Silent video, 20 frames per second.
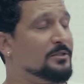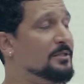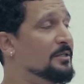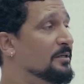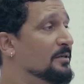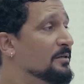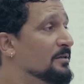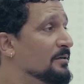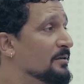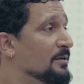does
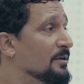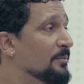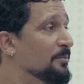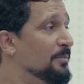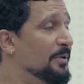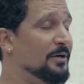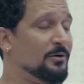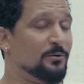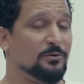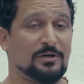it
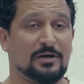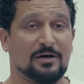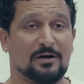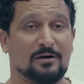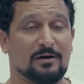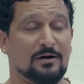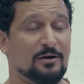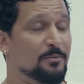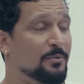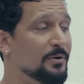compare to the
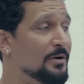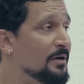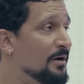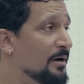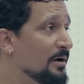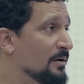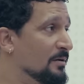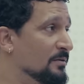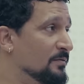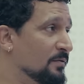
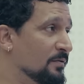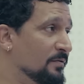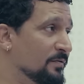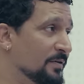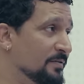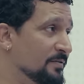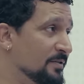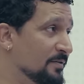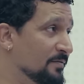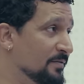Aprilia
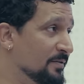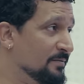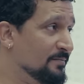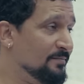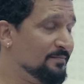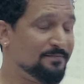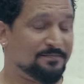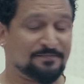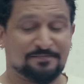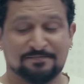RS457?